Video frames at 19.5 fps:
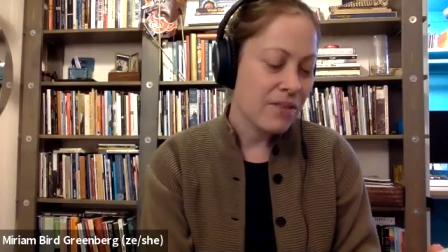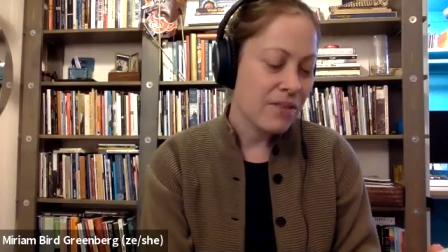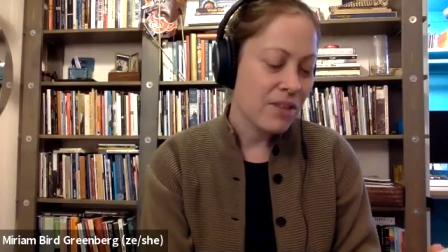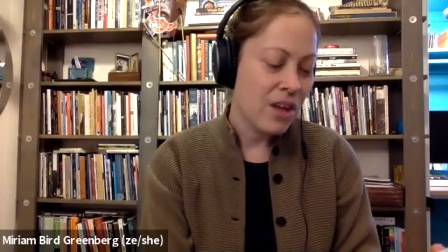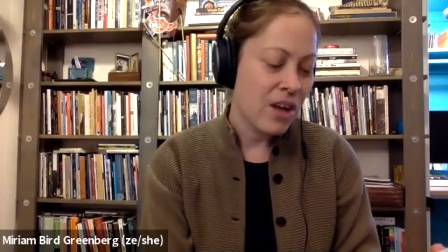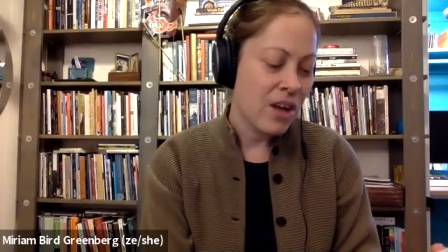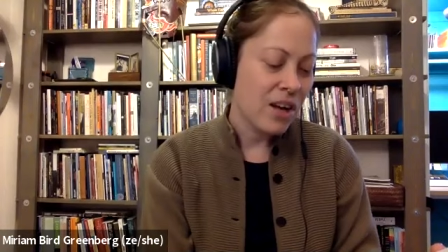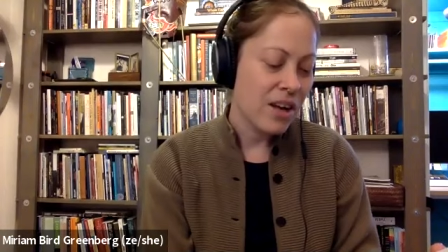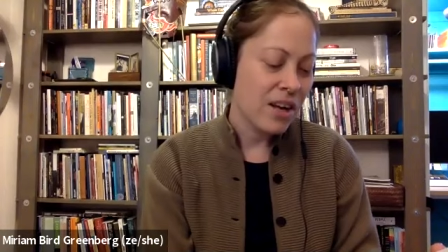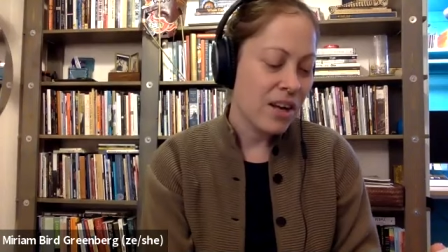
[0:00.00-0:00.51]
for
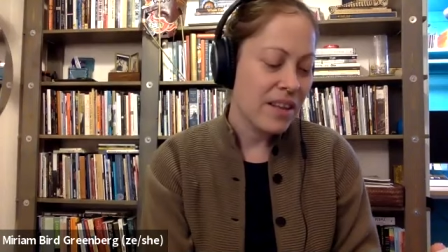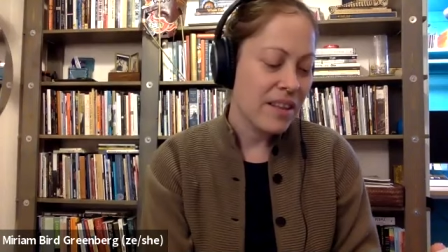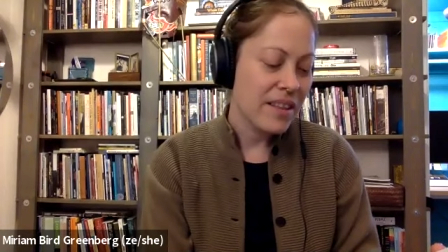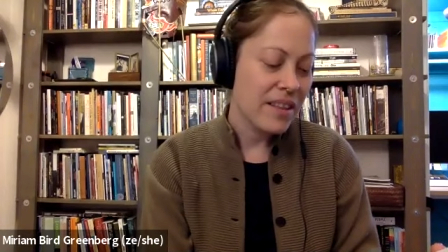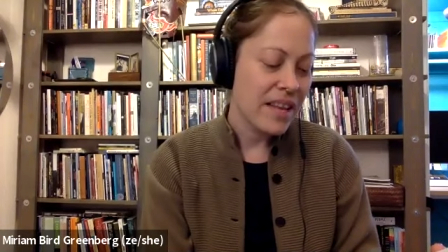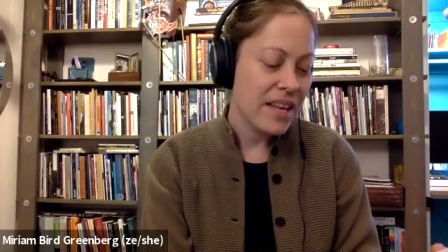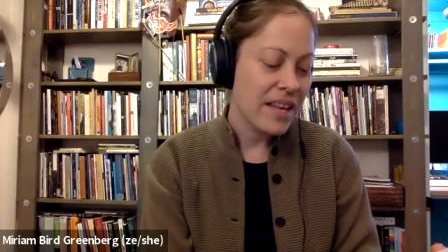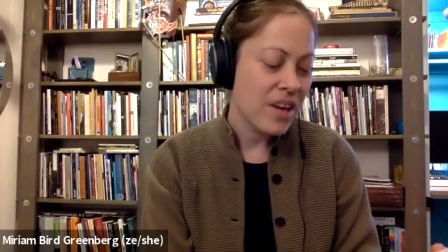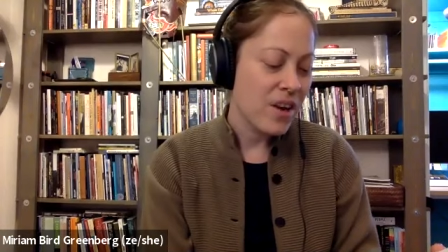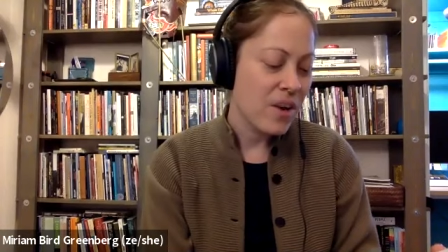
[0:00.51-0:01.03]
long,
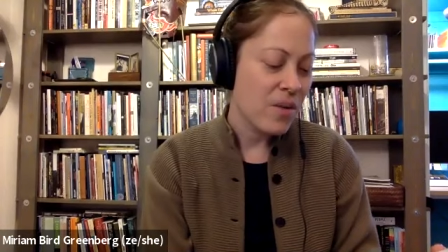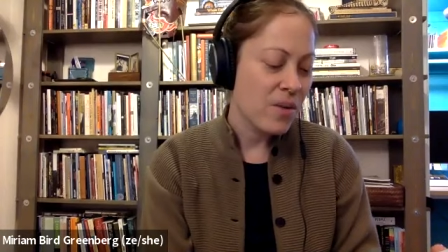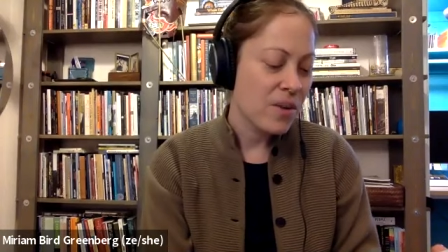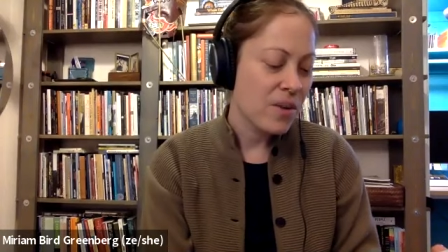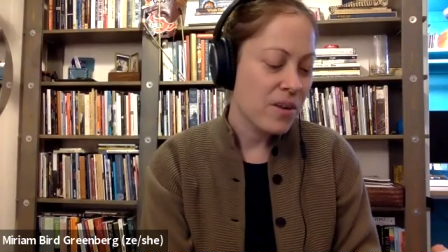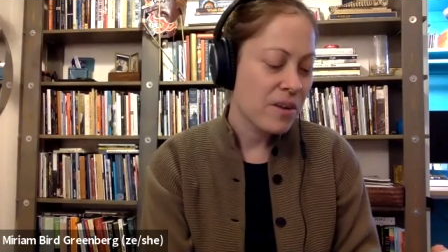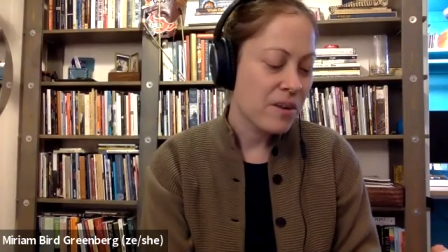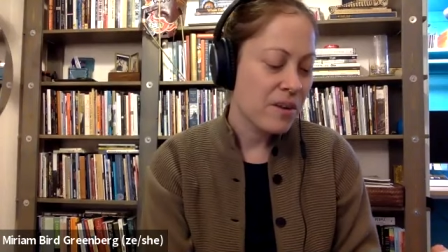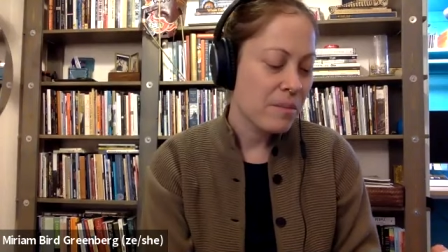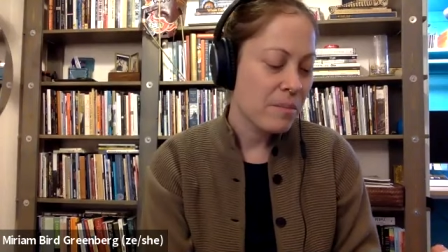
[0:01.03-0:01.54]
they know,
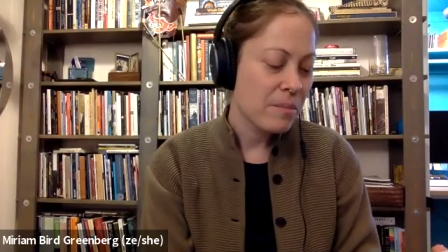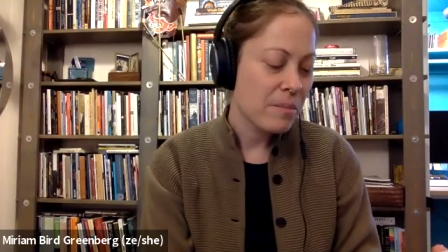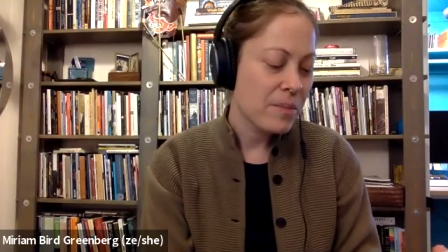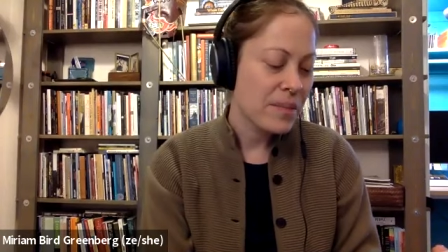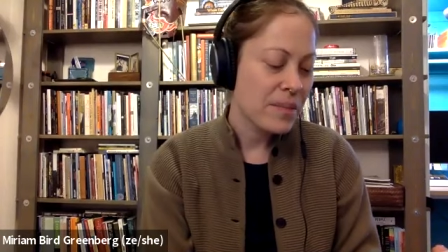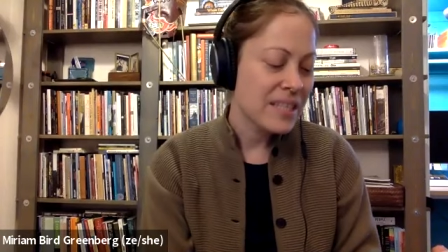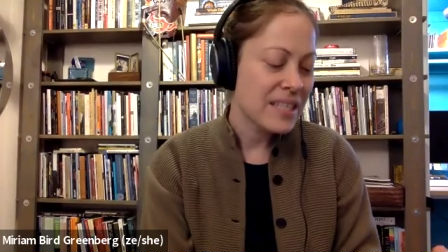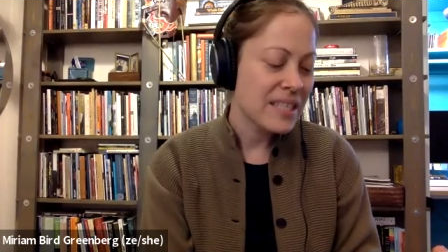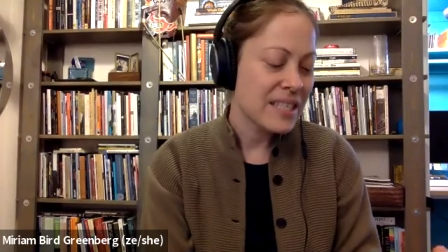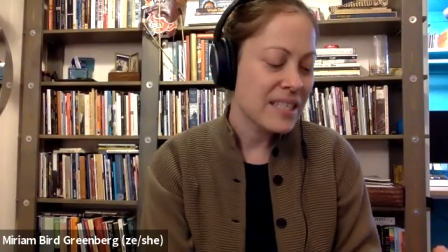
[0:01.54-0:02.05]

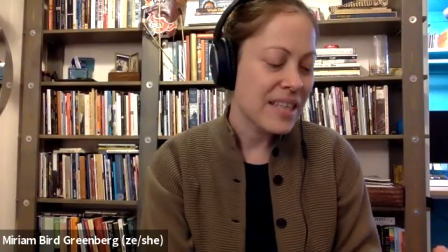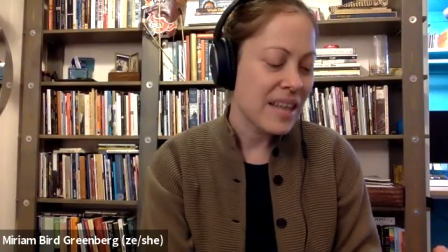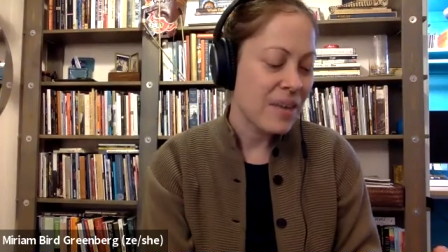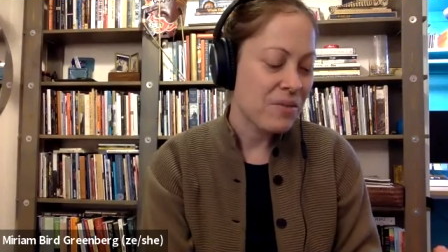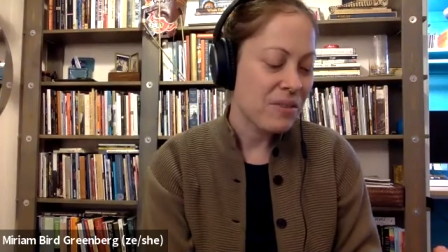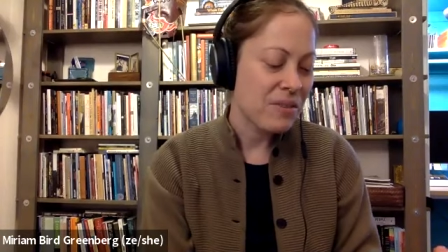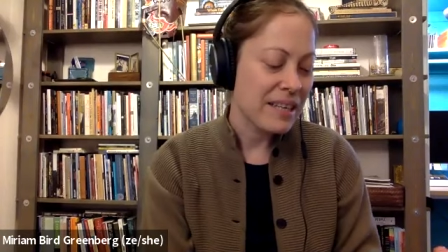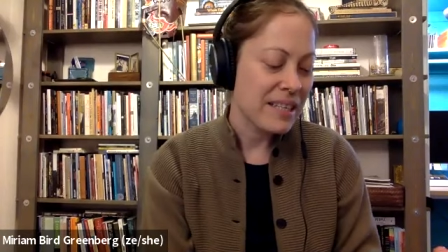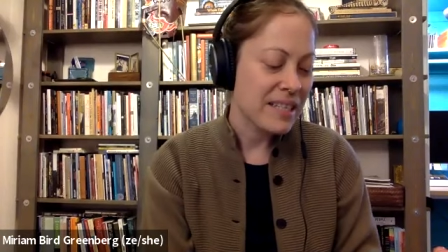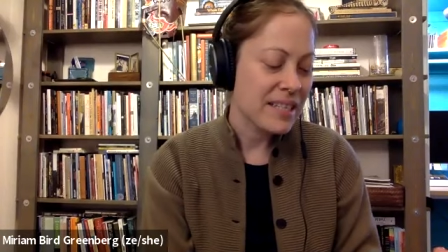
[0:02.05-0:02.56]
but this is
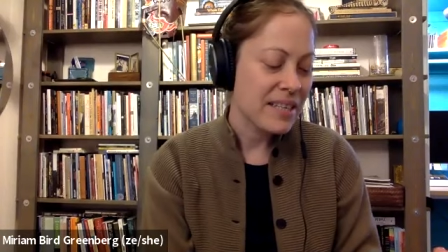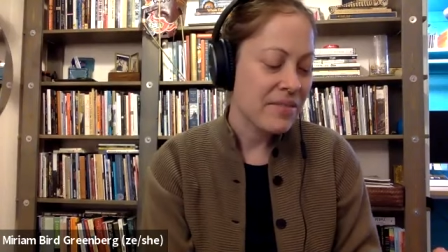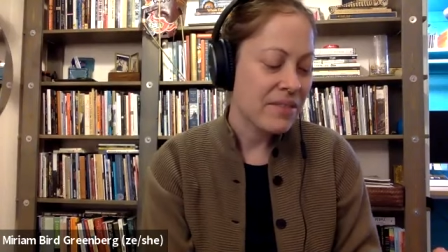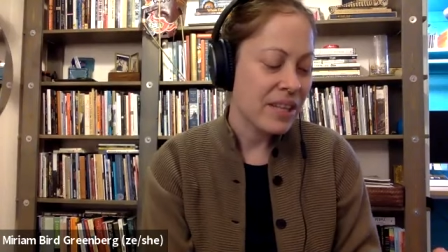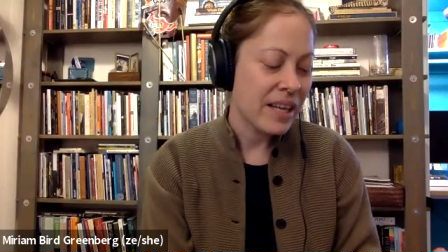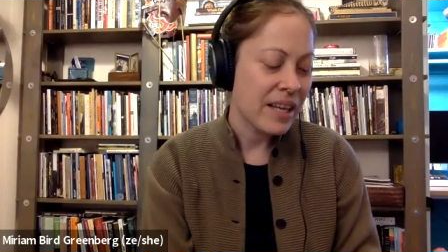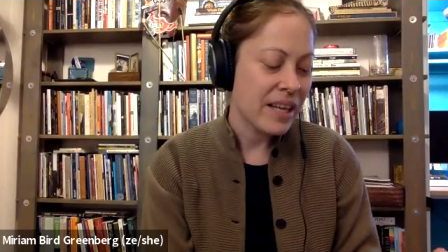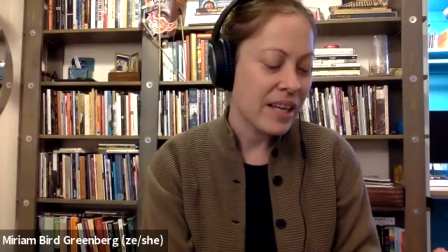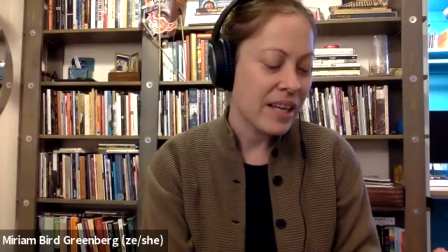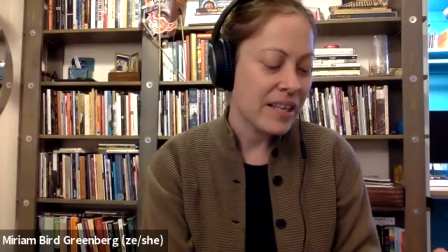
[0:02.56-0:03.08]
downright
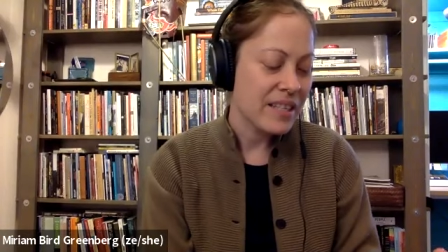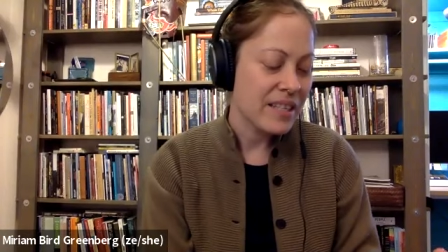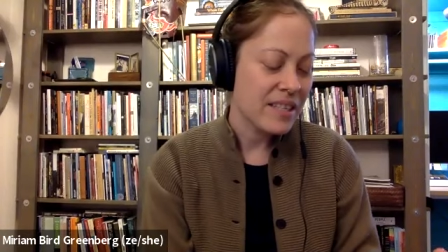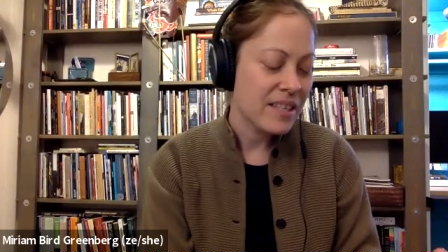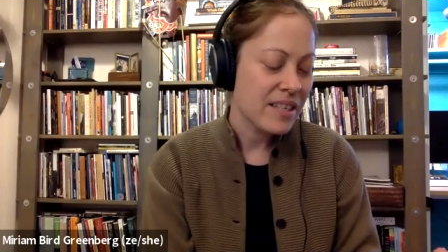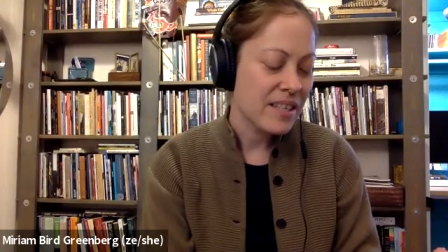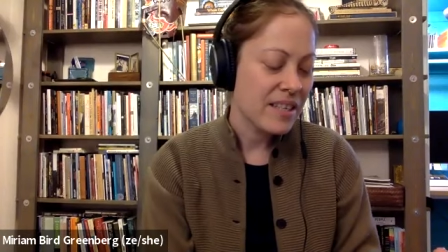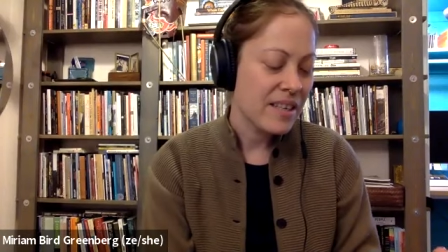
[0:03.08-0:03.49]
civilized.